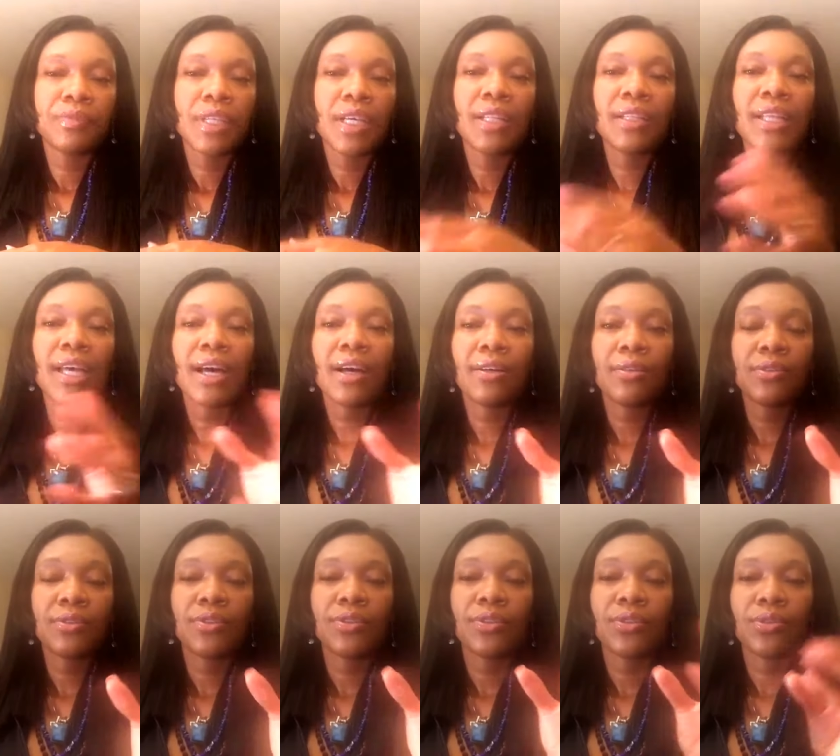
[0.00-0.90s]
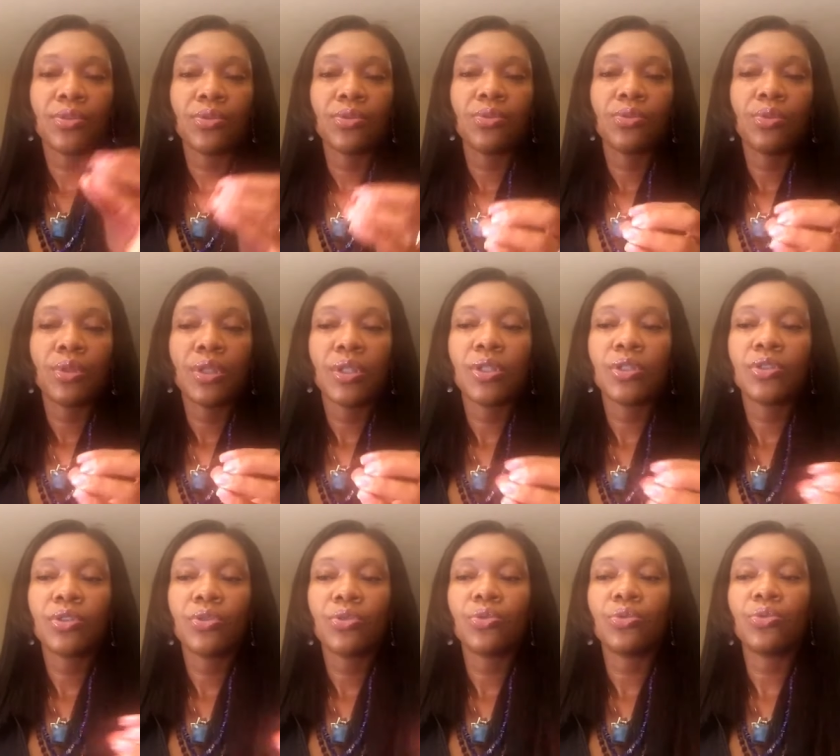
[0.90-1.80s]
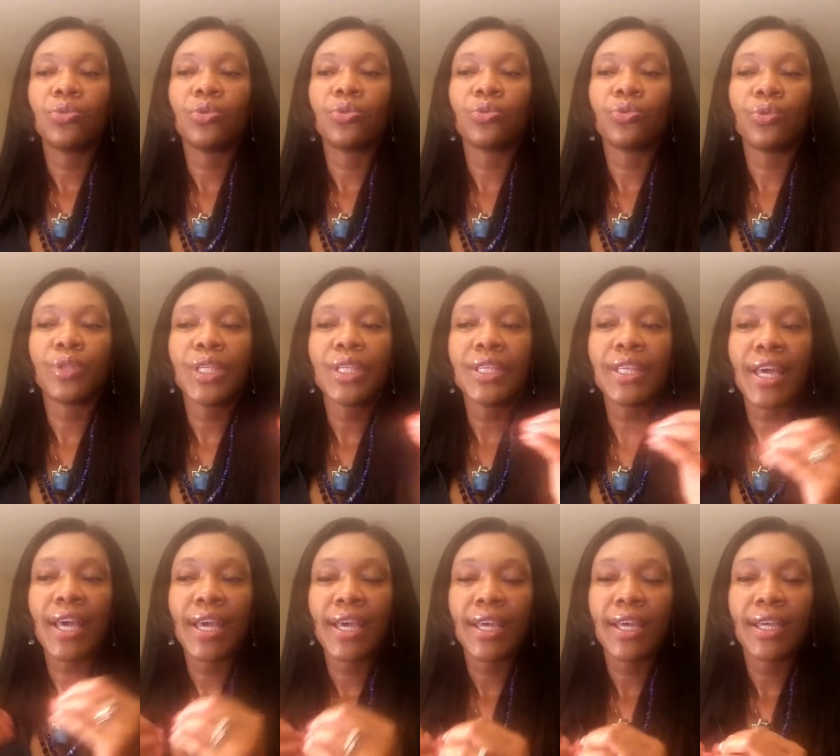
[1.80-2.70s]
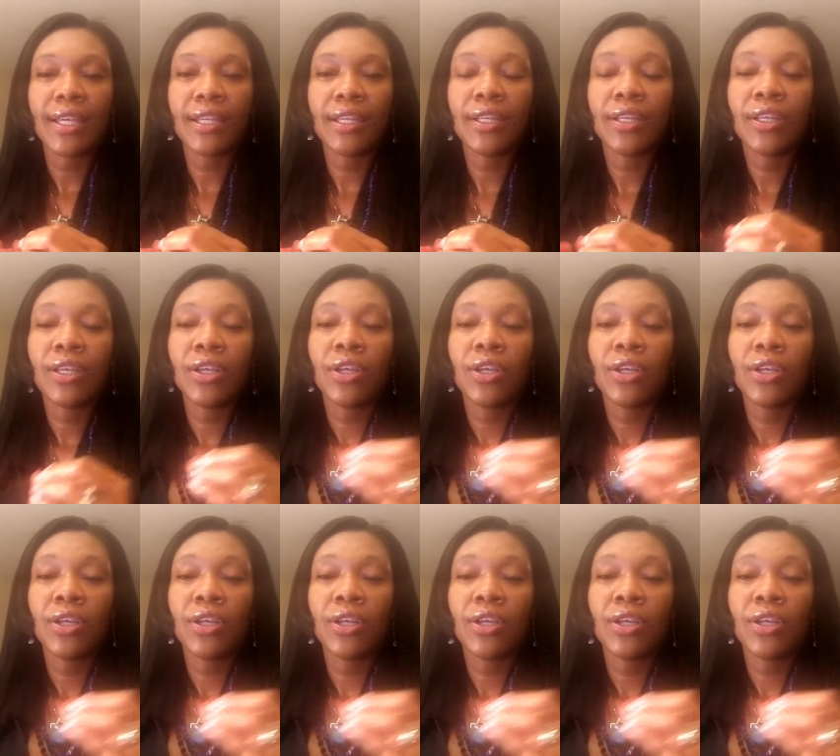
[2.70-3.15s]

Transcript: allows you to regain